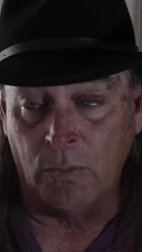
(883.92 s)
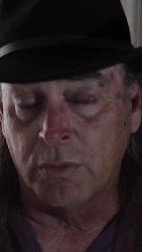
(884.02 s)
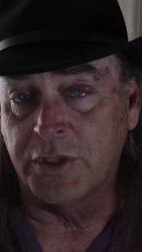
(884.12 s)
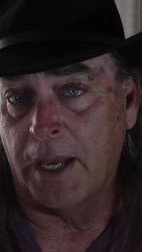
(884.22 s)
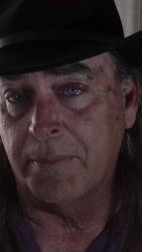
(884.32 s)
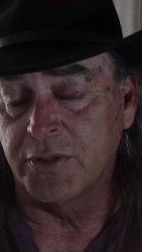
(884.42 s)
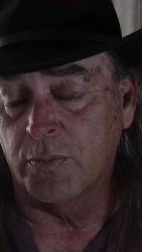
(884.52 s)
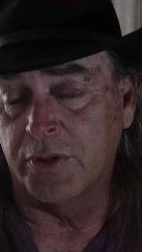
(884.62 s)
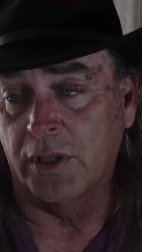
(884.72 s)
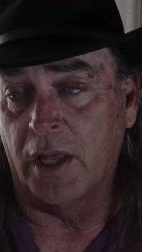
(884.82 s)
which happens
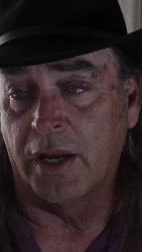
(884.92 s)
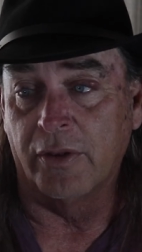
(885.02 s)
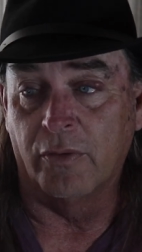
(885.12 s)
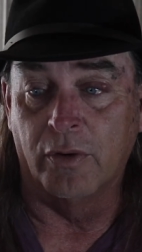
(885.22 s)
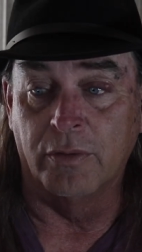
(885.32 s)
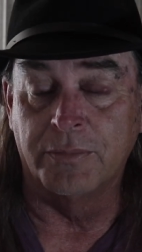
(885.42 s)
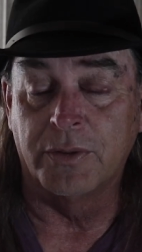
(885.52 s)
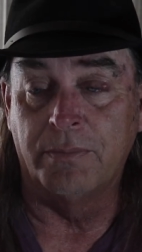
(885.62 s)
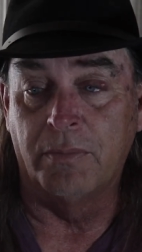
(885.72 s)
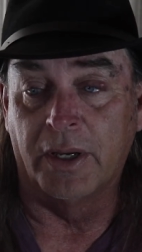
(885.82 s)
with a lot of the
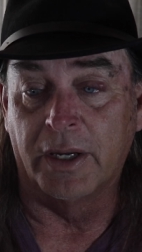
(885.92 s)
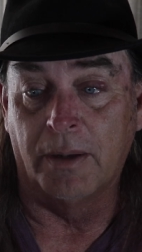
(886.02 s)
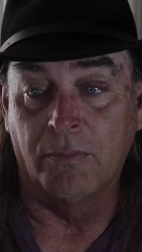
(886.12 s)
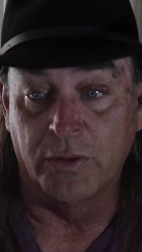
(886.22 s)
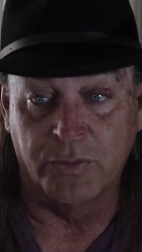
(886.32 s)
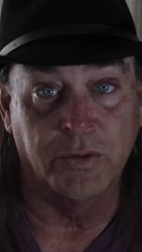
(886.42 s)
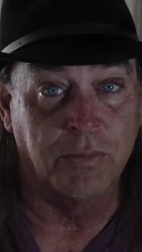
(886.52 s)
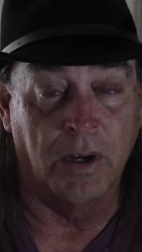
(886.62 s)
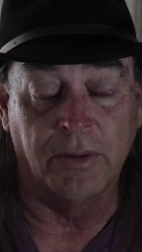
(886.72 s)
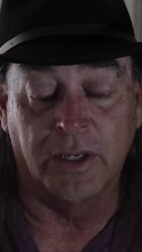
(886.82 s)
groups, but which was
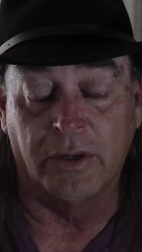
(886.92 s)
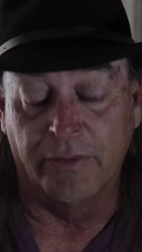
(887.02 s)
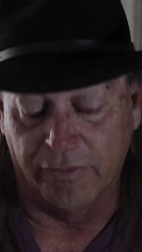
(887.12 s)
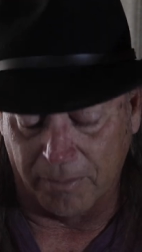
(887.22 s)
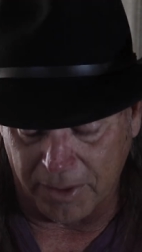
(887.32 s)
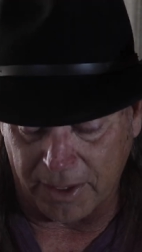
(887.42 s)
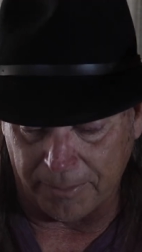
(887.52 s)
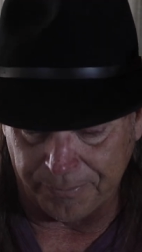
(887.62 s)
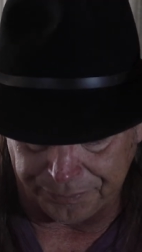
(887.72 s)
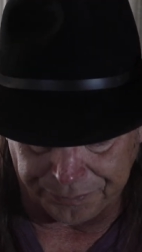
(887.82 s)
probably good for
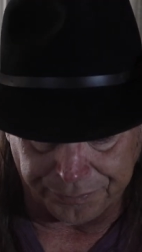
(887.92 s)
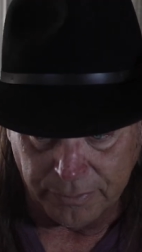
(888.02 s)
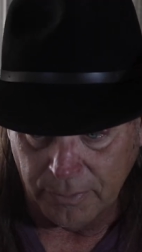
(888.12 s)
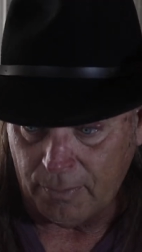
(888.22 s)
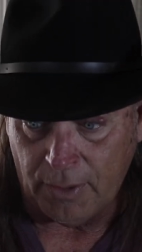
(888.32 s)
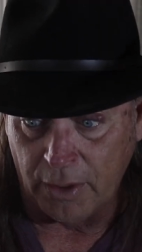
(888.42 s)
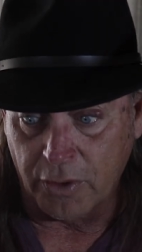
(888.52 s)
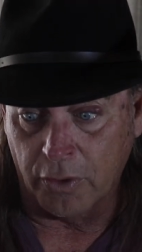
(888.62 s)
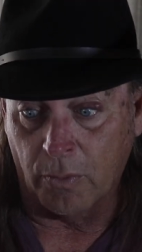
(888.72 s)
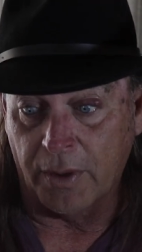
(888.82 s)
me.
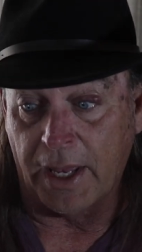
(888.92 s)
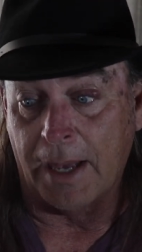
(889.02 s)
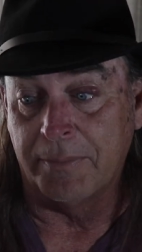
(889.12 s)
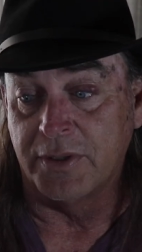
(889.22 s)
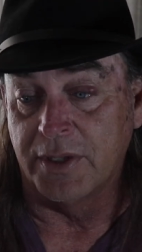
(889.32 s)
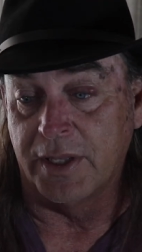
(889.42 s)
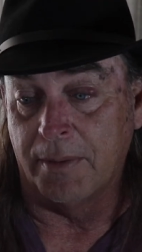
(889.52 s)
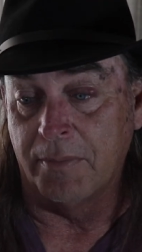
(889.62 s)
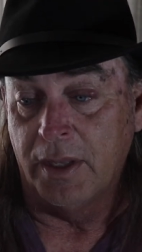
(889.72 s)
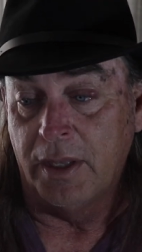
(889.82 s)
Don't know what happened to
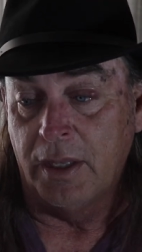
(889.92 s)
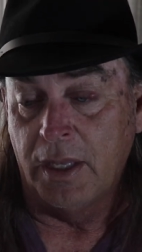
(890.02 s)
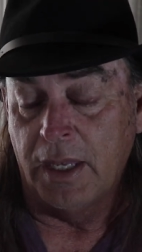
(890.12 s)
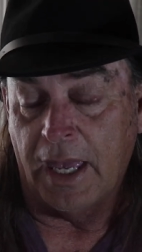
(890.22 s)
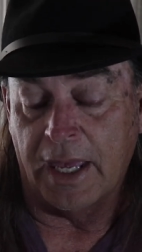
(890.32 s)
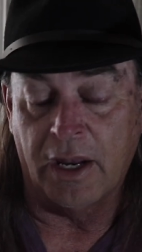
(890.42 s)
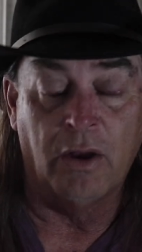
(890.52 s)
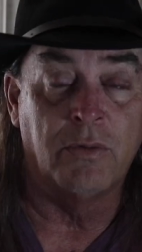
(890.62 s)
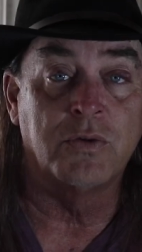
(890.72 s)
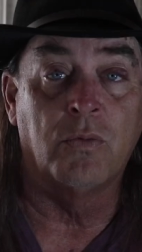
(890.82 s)
them. And I
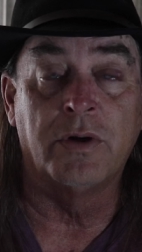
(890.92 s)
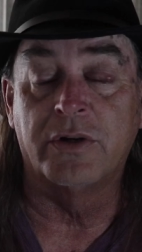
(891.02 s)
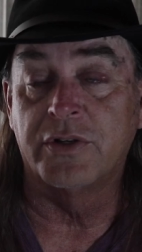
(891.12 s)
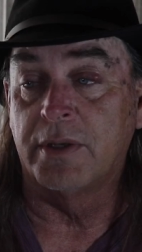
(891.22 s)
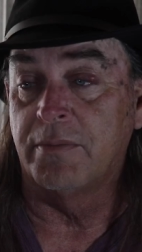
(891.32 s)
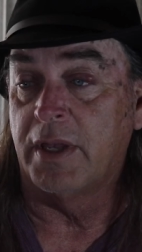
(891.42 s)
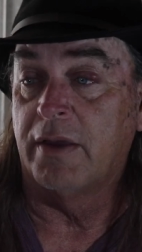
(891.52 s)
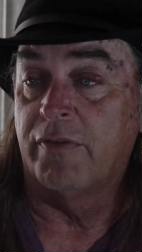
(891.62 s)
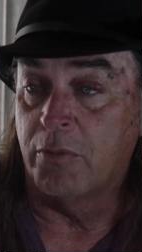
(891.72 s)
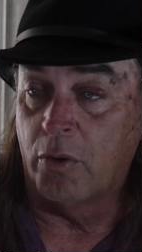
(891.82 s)
always wonder someday
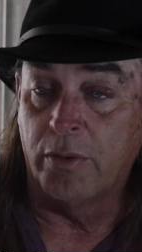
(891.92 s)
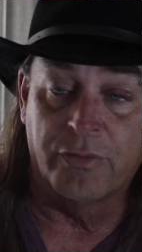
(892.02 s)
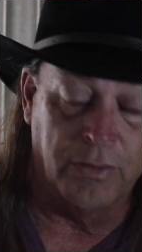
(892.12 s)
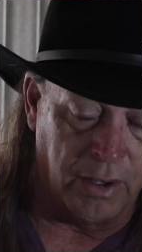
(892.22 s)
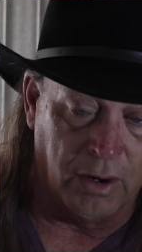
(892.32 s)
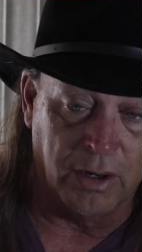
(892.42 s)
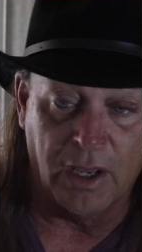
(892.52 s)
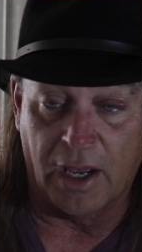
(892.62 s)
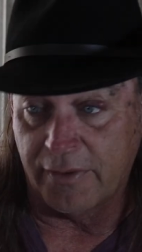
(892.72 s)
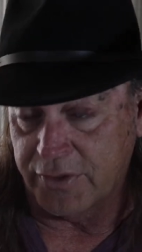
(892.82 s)
if I'm going through the
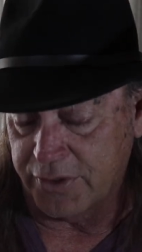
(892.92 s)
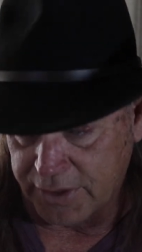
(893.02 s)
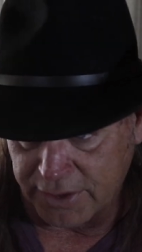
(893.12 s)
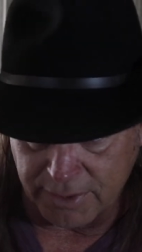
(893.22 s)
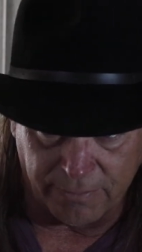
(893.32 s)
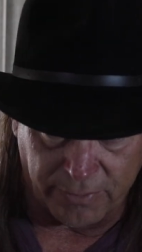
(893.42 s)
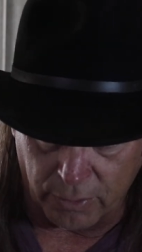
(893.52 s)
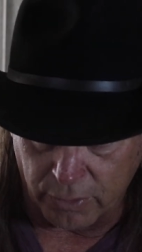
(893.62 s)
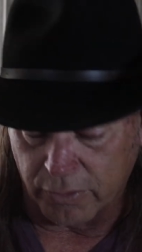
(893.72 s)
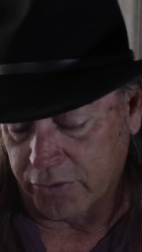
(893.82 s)
archives and see some
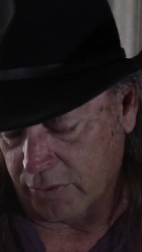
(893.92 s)
photos